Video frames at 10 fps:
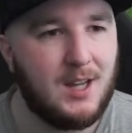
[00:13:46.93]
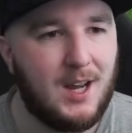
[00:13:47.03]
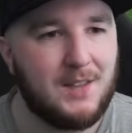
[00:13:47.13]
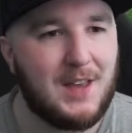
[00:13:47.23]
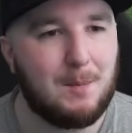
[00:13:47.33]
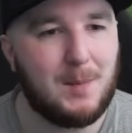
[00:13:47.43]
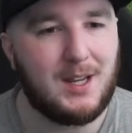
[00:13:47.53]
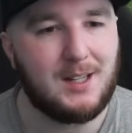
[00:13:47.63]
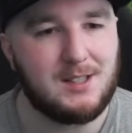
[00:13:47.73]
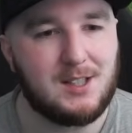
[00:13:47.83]
And that
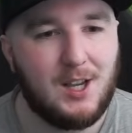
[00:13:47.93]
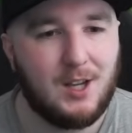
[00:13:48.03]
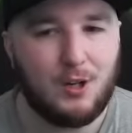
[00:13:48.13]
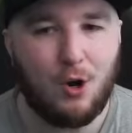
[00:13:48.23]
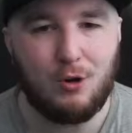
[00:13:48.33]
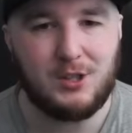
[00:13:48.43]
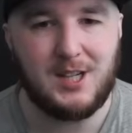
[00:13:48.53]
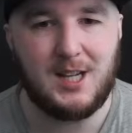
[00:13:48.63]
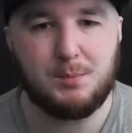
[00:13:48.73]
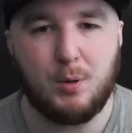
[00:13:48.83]
means Cox
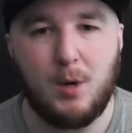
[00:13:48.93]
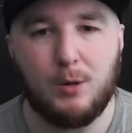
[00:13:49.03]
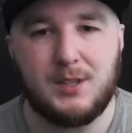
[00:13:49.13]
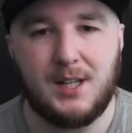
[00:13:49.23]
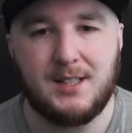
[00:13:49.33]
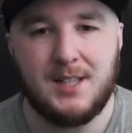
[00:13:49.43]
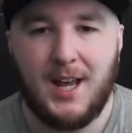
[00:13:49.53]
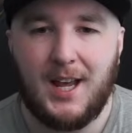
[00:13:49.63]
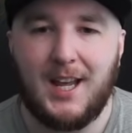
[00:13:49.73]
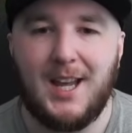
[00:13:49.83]
is promoted.
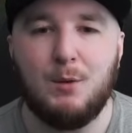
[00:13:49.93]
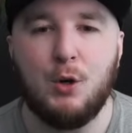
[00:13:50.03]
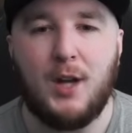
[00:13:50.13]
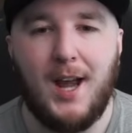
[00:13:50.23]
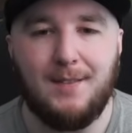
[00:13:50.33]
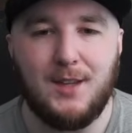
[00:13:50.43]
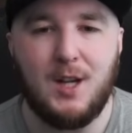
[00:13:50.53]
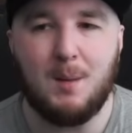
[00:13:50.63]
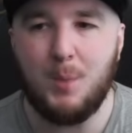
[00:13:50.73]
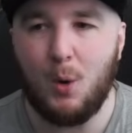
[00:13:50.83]
He will get the
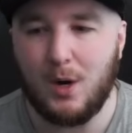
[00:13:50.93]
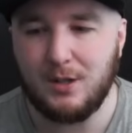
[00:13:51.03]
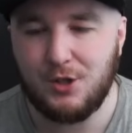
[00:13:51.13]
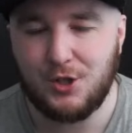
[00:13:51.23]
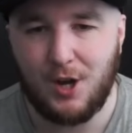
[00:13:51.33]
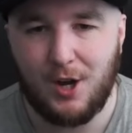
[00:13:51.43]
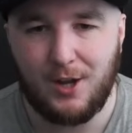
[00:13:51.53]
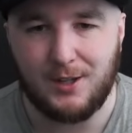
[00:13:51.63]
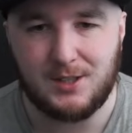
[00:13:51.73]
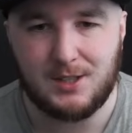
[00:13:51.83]
#1
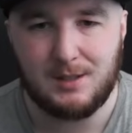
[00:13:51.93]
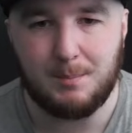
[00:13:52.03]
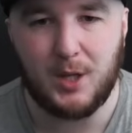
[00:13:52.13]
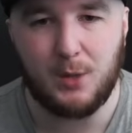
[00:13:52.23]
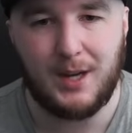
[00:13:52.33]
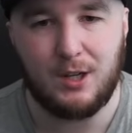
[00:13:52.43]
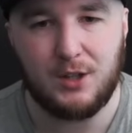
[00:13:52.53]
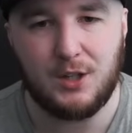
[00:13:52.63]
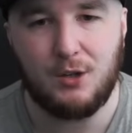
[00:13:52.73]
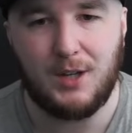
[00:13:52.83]
shirt. And by the way, look
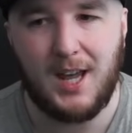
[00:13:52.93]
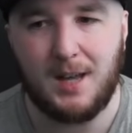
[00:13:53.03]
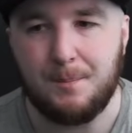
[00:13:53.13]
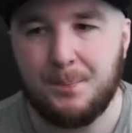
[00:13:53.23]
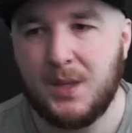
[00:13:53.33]
at the new kit.